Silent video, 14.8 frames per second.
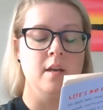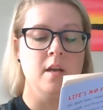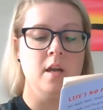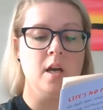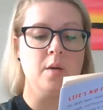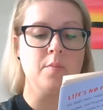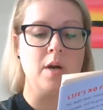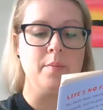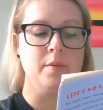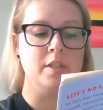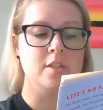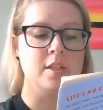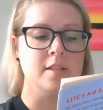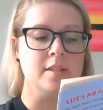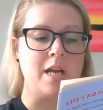Abruptly,
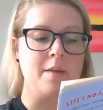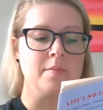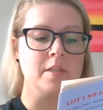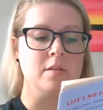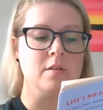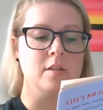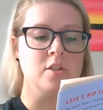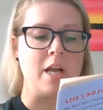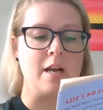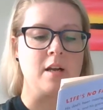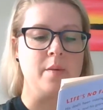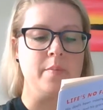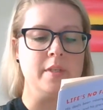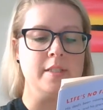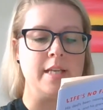she stopped and looked Jack
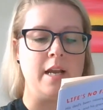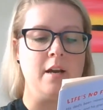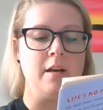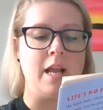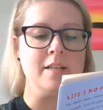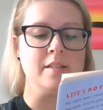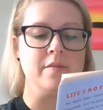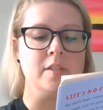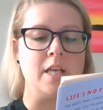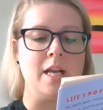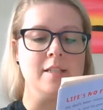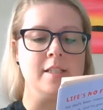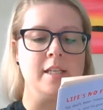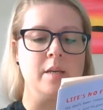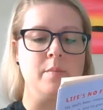up and down, as if
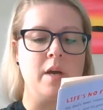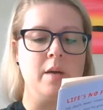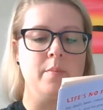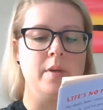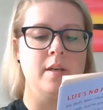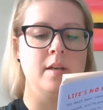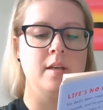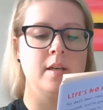sizing him up.